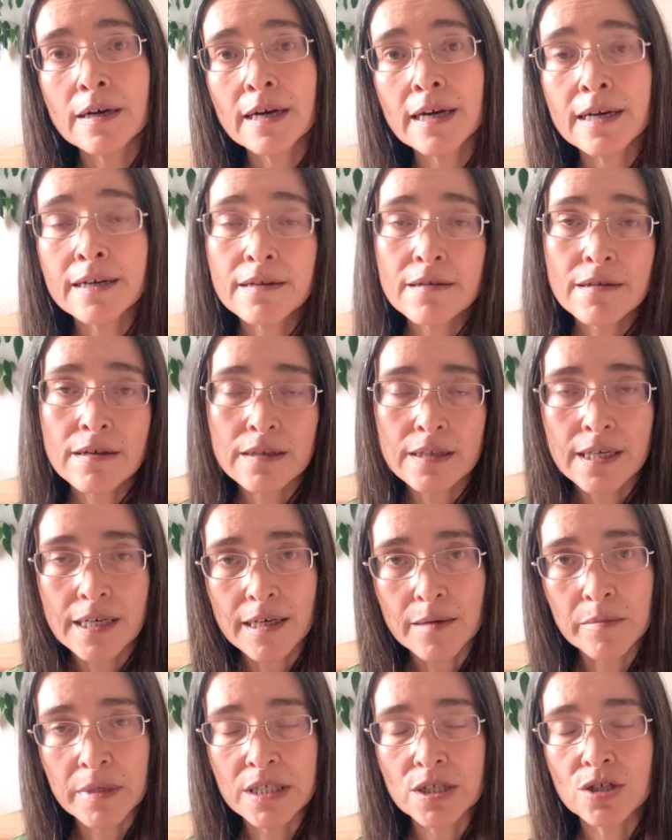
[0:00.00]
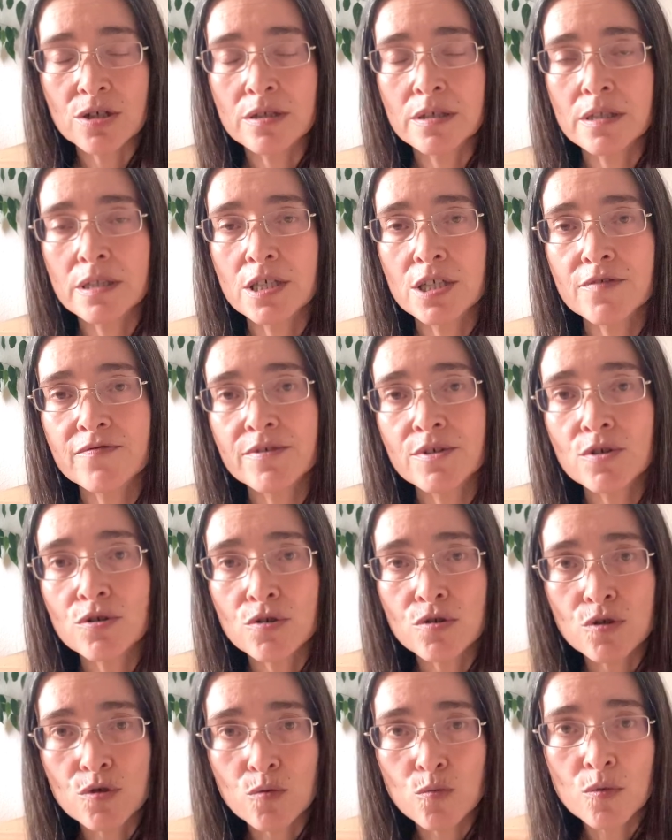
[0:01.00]
anything that I mention in these
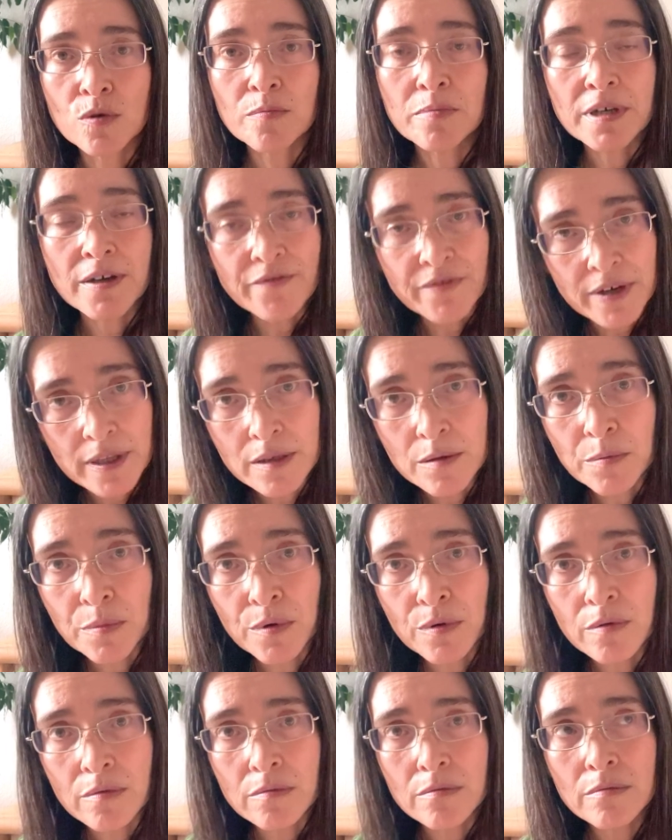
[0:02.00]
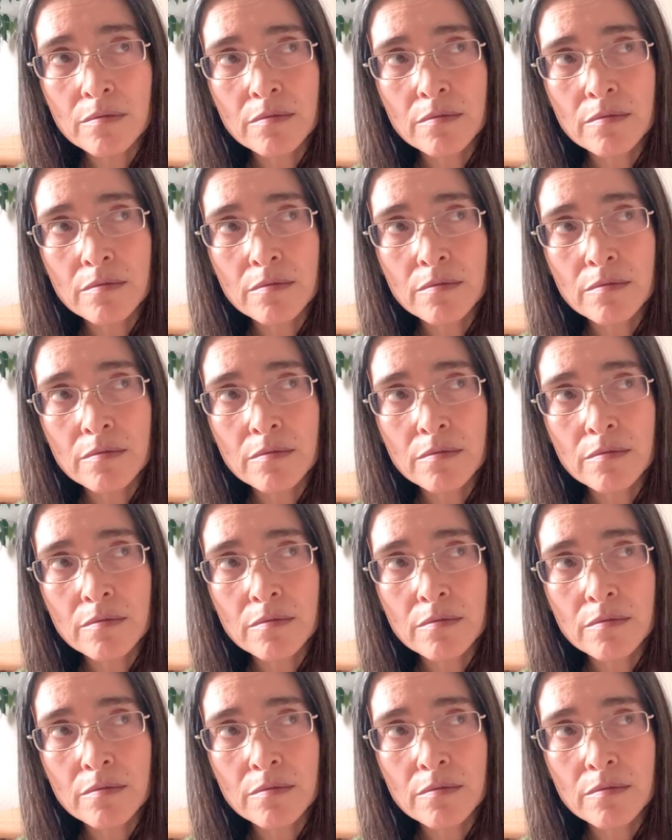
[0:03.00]
videos will be available.